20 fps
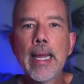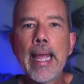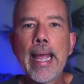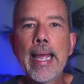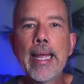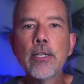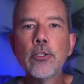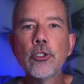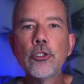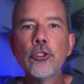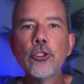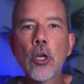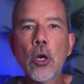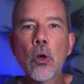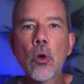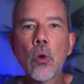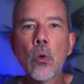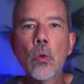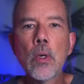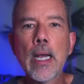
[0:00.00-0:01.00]
and
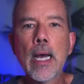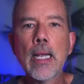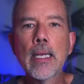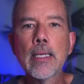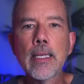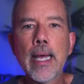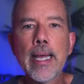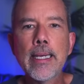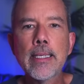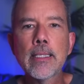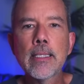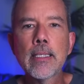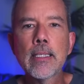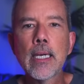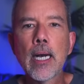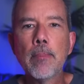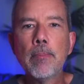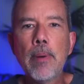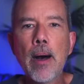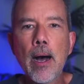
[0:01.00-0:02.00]
shone a light
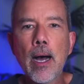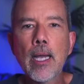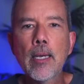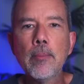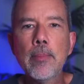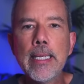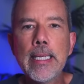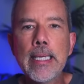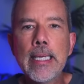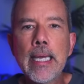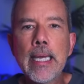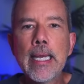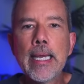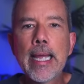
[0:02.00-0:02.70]
upon me,